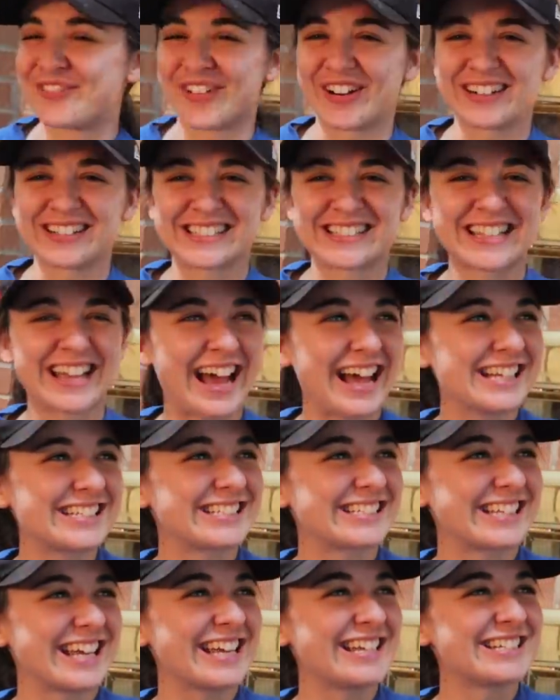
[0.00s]
First
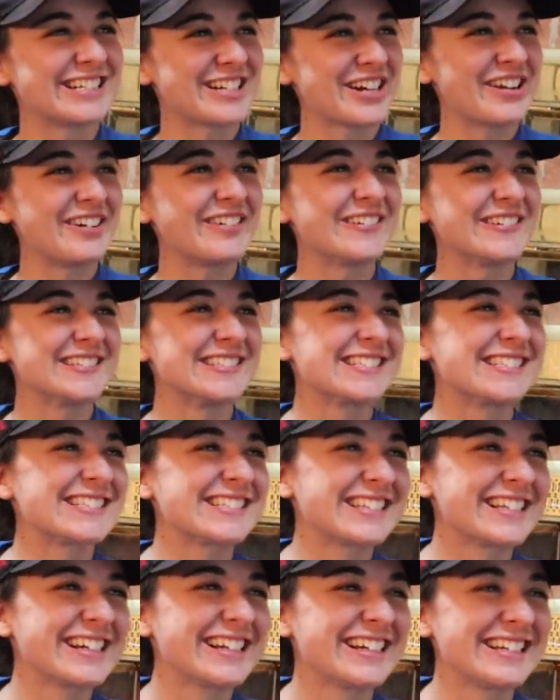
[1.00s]
catch, Zay Jones.
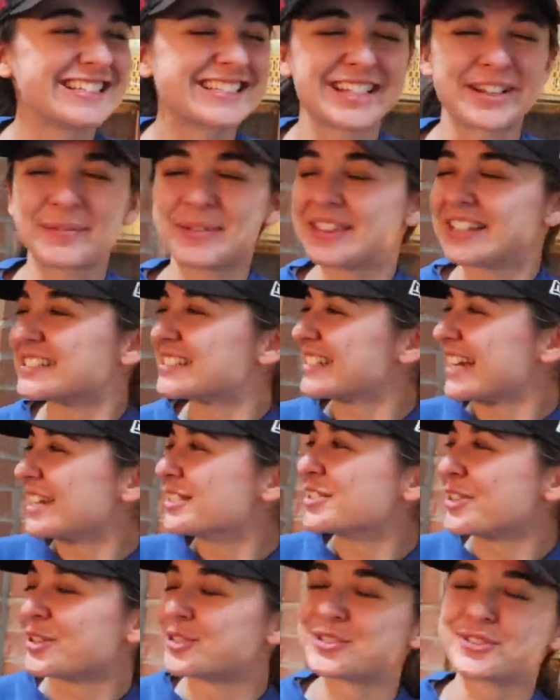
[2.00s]
It's going to be the
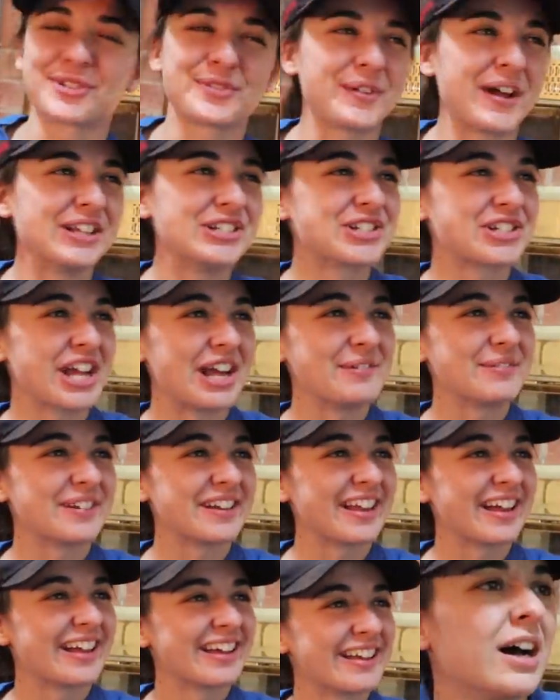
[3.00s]
Zay Jones revenge game
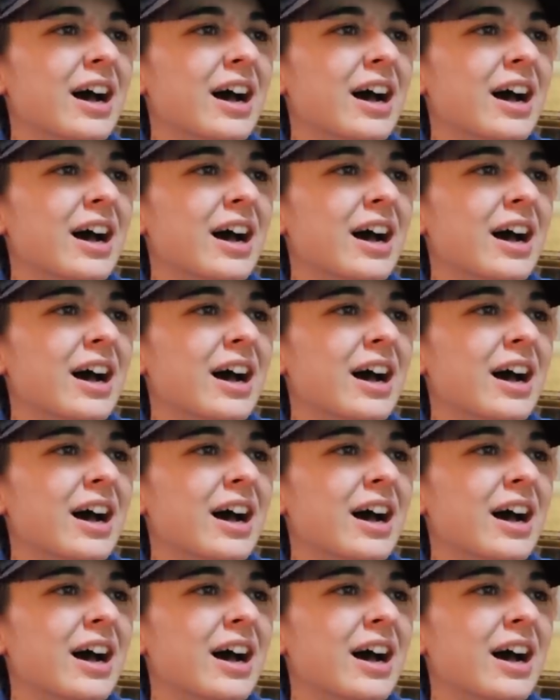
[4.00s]
today.